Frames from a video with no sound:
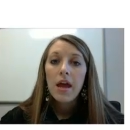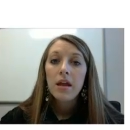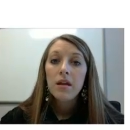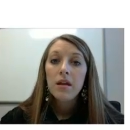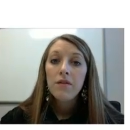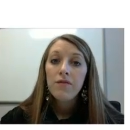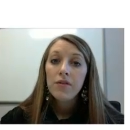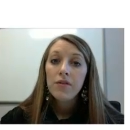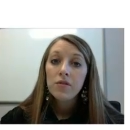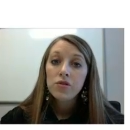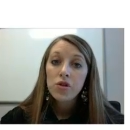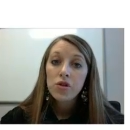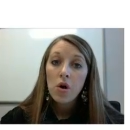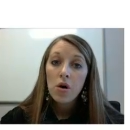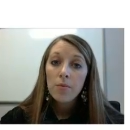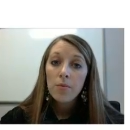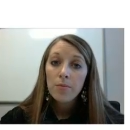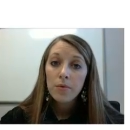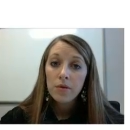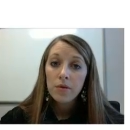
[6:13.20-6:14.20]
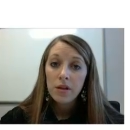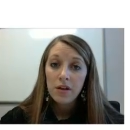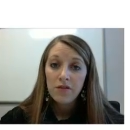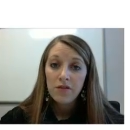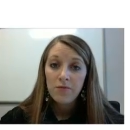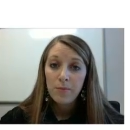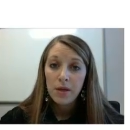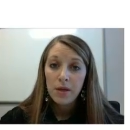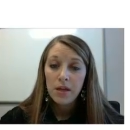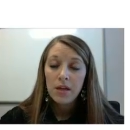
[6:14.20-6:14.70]
And if you don't
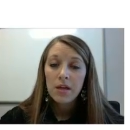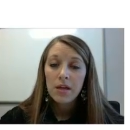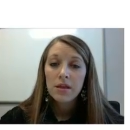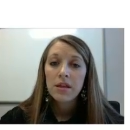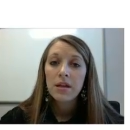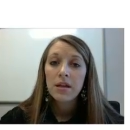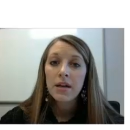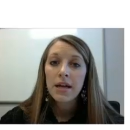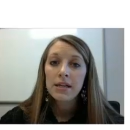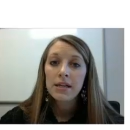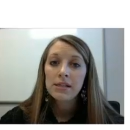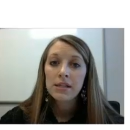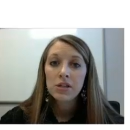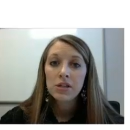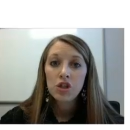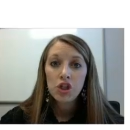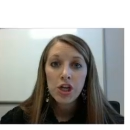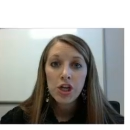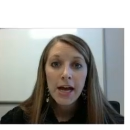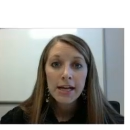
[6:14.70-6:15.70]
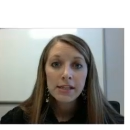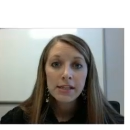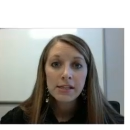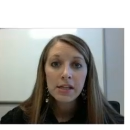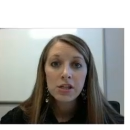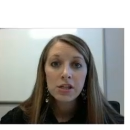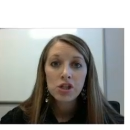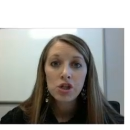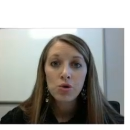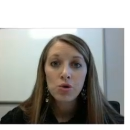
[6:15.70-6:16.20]
believe me, then I suggest
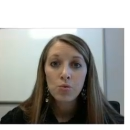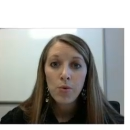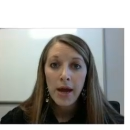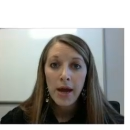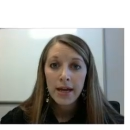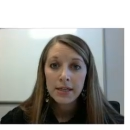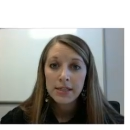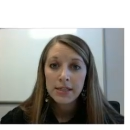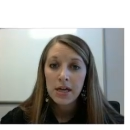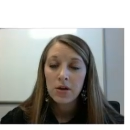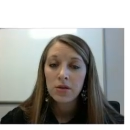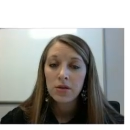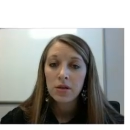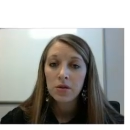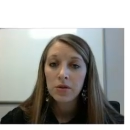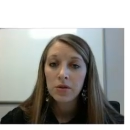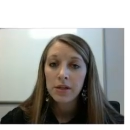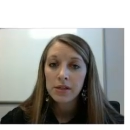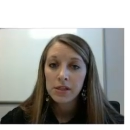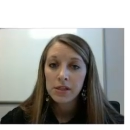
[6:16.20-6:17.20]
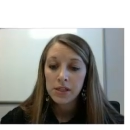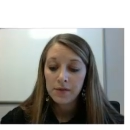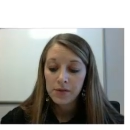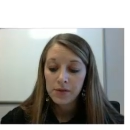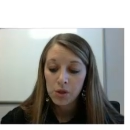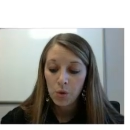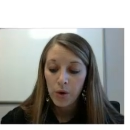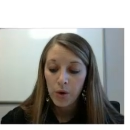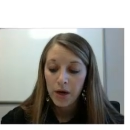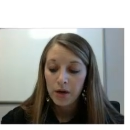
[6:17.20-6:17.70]
that you write down the list of
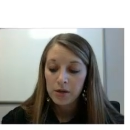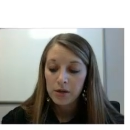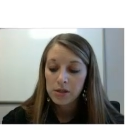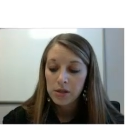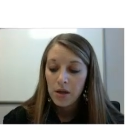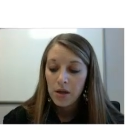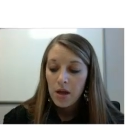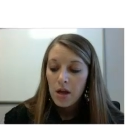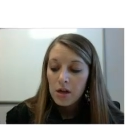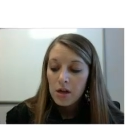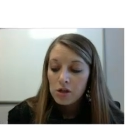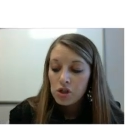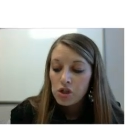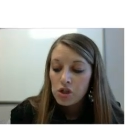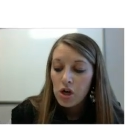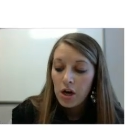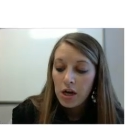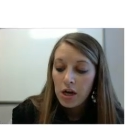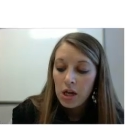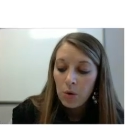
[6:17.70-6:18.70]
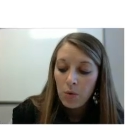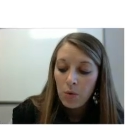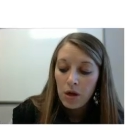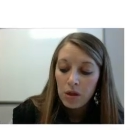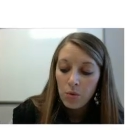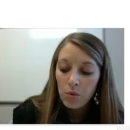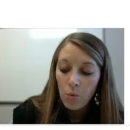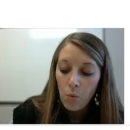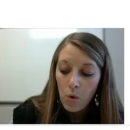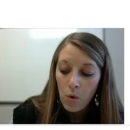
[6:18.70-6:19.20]
squares. Starting
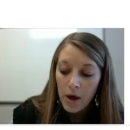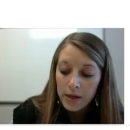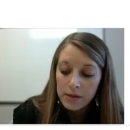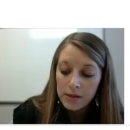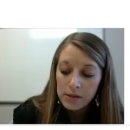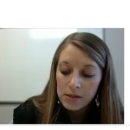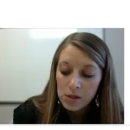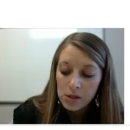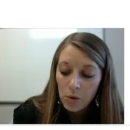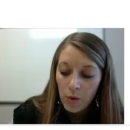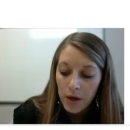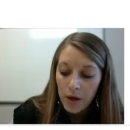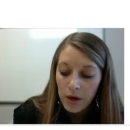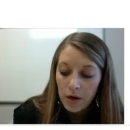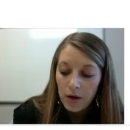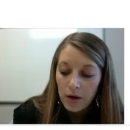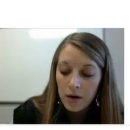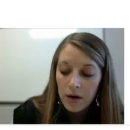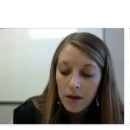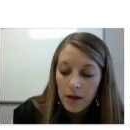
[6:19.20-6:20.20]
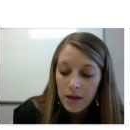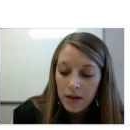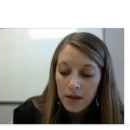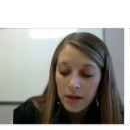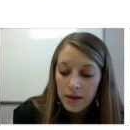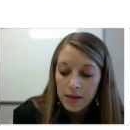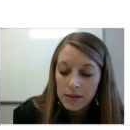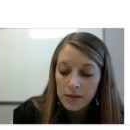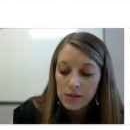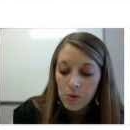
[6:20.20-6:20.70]
with 1 squared
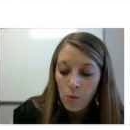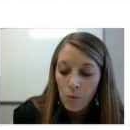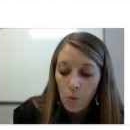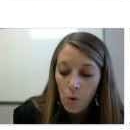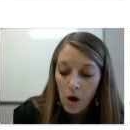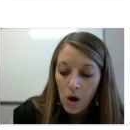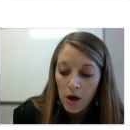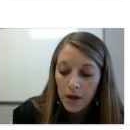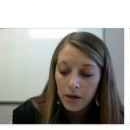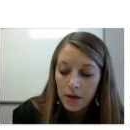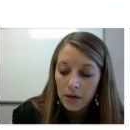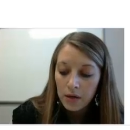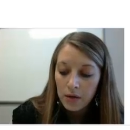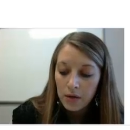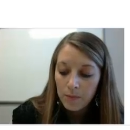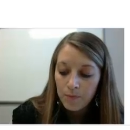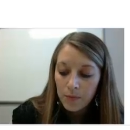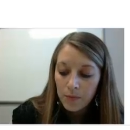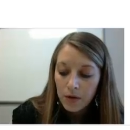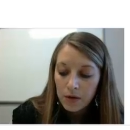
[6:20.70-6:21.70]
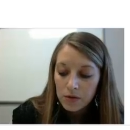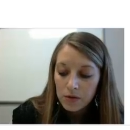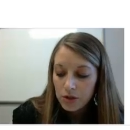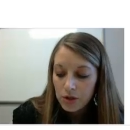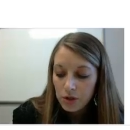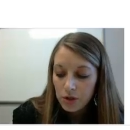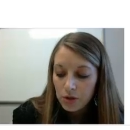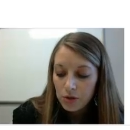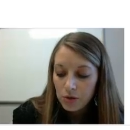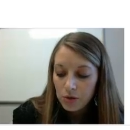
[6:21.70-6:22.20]
is 1,
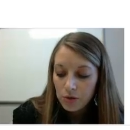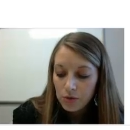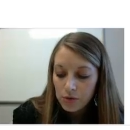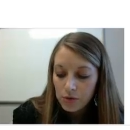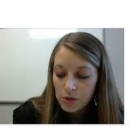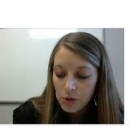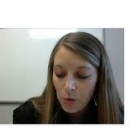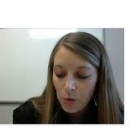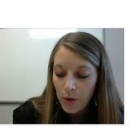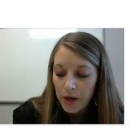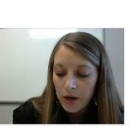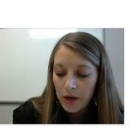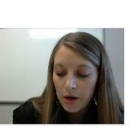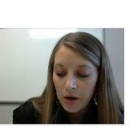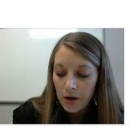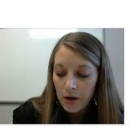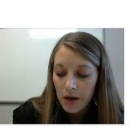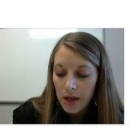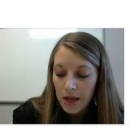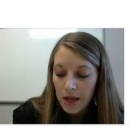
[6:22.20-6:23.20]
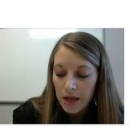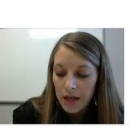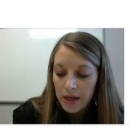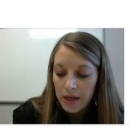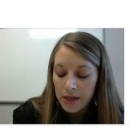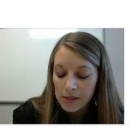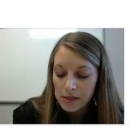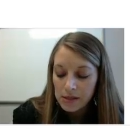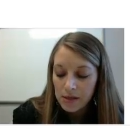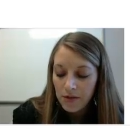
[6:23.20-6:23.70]
2 squared
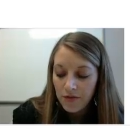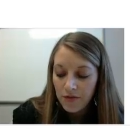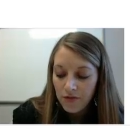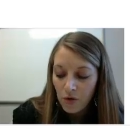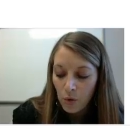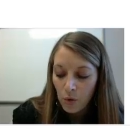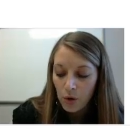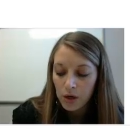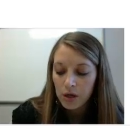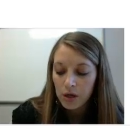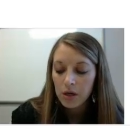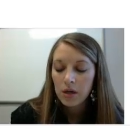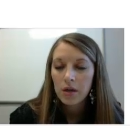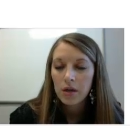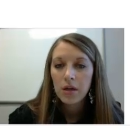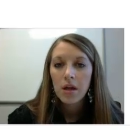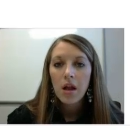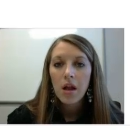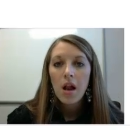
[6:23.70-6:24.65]
is four,